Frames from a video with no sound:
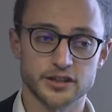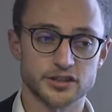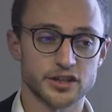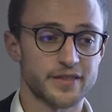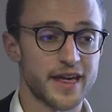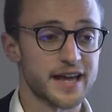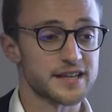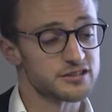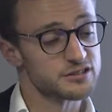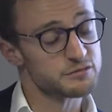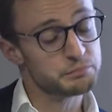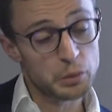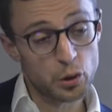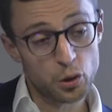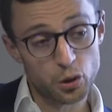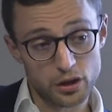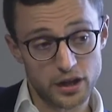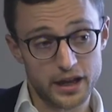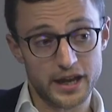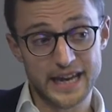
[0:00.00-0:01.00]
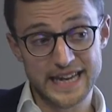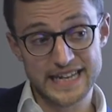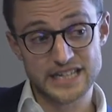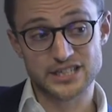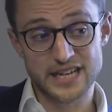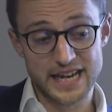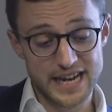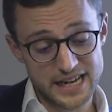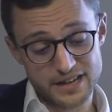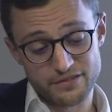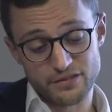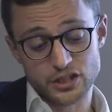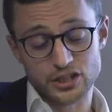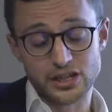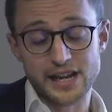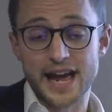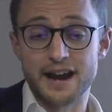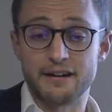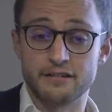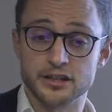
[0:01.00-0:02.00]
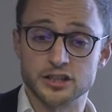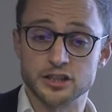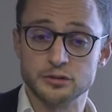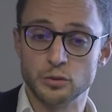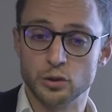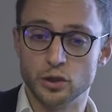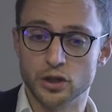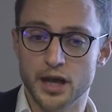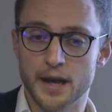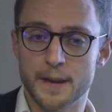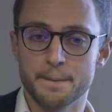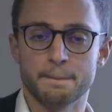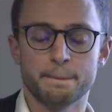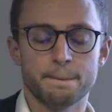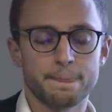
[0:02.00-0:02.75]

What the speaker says: So they're smaller, each individual area is smaller,